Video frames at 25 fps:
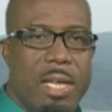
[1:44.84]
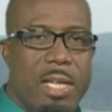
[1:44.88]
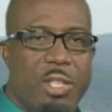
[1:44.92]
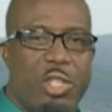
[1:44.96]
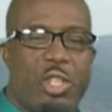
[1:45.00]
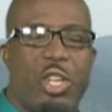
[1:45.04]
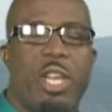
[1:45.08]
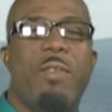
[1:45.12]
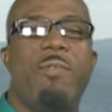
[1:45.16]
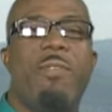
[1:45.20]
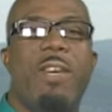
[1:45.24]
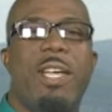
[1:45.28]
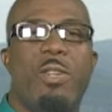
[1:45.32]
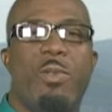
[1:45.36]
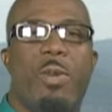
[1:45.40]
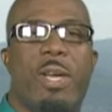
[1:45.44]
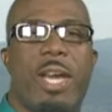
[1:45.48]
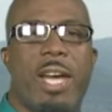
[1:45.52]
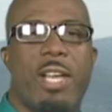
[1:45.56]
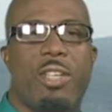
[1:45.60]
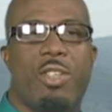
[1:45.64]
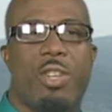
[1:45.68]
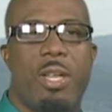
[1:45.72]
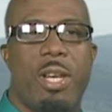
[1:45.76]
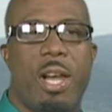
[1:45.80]
Chief
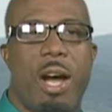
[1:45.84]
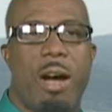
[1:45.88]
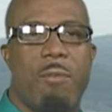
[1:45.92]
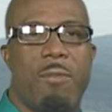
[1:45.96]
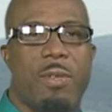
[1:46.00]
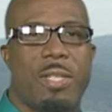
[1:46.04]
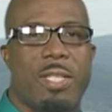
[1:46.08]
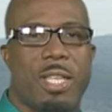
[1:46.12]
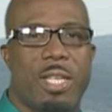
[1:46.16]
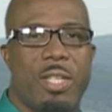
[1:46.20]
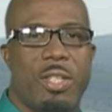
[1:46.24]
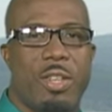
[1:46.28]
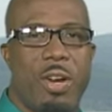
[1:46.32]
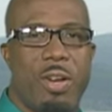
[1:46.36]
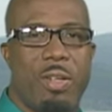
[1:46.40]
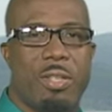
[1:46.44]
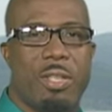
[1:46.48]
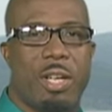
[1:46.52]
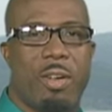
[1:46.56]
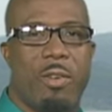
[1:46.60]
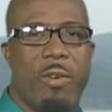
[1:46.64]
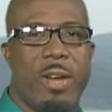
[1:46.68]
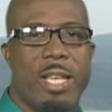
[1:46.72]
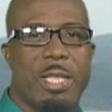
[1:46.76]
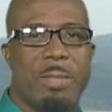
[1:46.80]
Education Officer
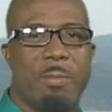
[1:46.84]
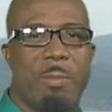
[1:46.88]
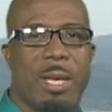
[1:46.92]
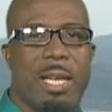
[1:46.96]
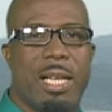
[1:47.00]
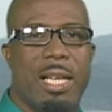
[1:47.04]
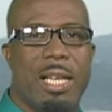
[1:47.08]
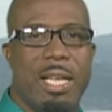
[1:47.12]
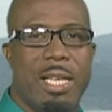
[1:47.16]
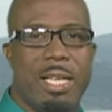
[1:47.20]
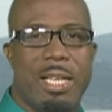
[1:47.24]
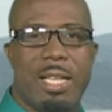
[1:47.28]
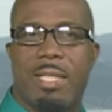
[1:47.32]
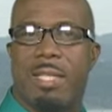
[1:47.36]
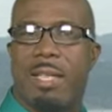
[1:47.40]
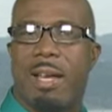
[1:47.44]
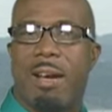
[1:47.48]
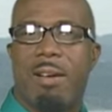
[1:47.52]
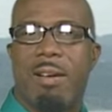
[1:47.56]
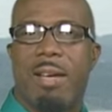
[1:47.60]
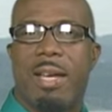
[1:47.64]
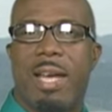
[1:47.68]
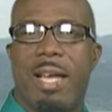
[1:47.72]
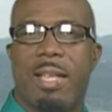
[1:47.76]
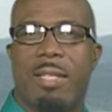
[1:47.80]
Dr. Grace McLean is
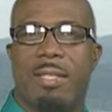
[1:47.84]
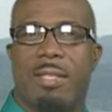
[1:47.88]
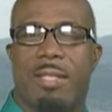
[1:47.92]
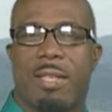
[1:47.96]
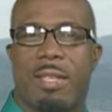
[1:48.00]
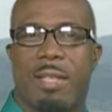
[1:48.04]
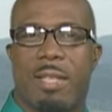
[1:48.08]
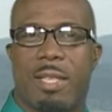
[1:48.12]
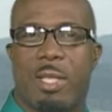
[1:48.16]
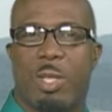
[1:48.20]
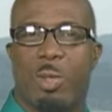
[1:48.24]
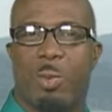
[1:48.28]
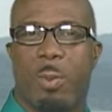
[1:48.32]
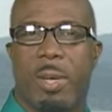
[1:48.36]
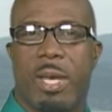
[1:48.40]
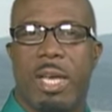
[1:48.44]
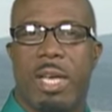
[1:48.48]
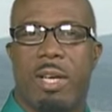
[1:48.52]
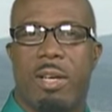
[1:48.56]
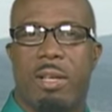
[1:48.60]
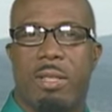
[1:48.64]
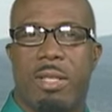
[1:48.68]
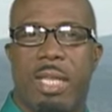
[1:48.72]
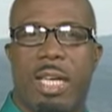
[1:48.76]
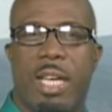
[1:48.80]
our guest this
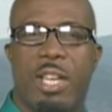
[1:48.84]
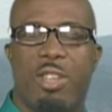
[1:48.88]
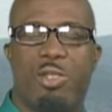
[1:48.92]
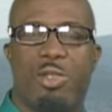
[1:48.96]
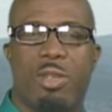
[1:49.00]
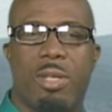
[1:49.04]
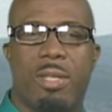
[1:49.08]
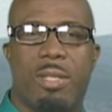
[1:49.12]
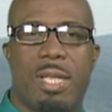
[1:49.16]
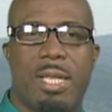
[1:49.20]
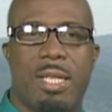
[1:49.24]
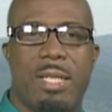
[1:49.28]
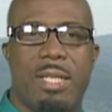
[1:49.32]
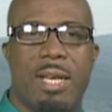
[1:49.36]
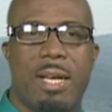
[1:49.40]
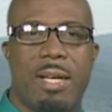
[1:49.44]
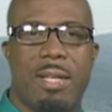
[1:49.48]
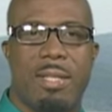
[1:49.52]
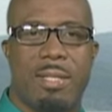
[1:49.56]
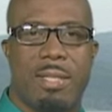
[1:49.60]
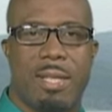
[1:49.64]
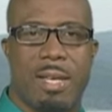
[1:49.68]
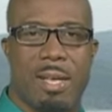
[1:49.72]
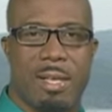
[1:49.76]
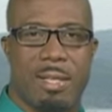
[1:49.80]
week on Issues and
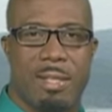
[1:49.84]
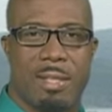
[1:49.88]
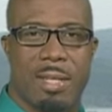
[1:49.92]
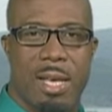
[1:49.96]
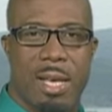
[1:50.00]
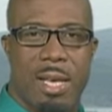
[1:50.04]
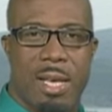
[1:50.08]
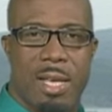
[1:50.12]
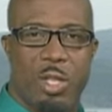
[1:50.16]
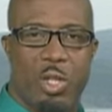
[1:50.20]
Answers.